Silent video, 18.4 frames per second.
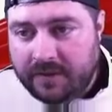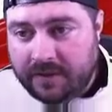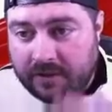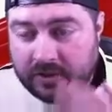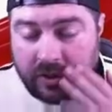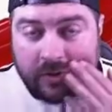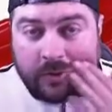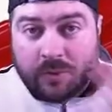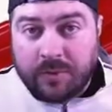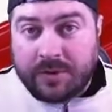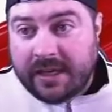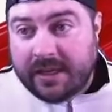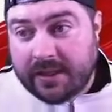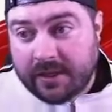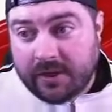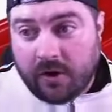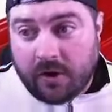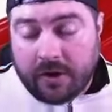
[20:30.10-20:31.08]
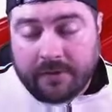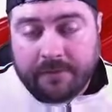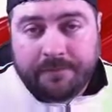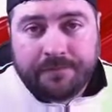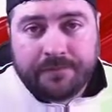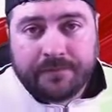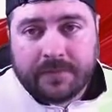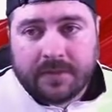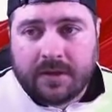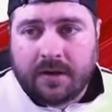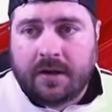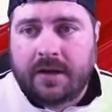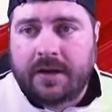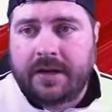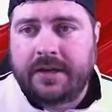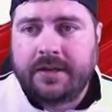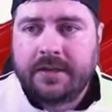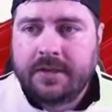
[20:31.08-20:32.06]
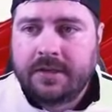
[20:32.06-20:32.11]
there's our Luke Kuechly card. All
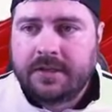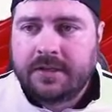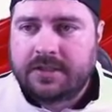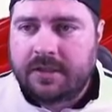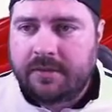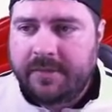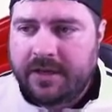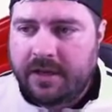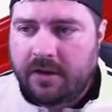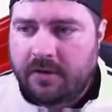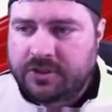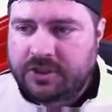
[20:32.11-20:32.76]
right, so let me go